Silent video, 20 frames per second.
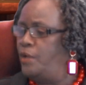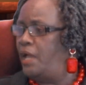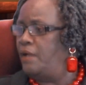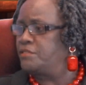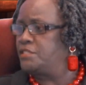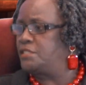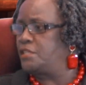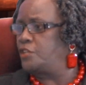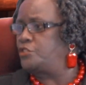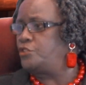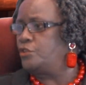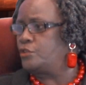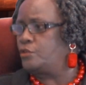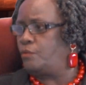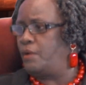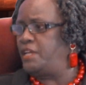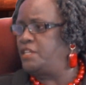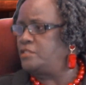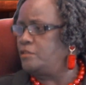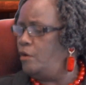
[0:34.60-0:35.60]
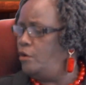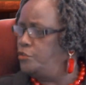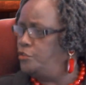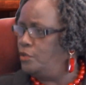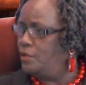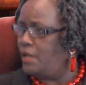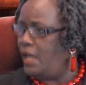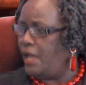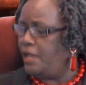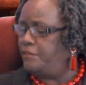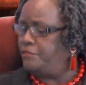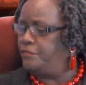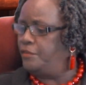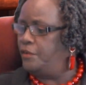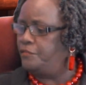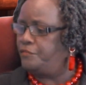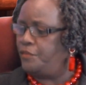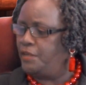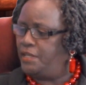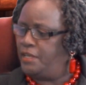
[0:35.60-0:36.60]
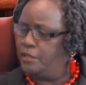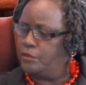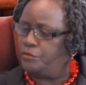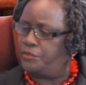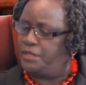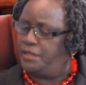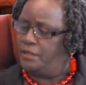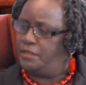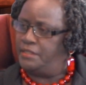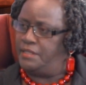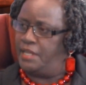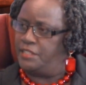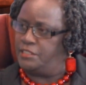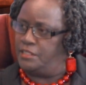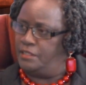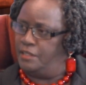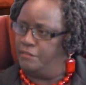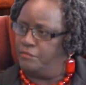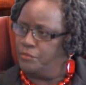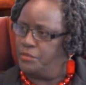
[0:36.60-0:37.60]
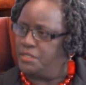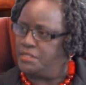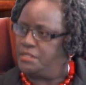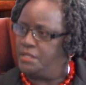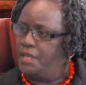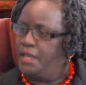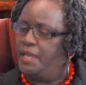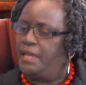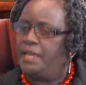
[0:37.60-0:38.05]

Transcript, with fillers: you have such a grace on your life for mm -hmm. inner healing and deliverance.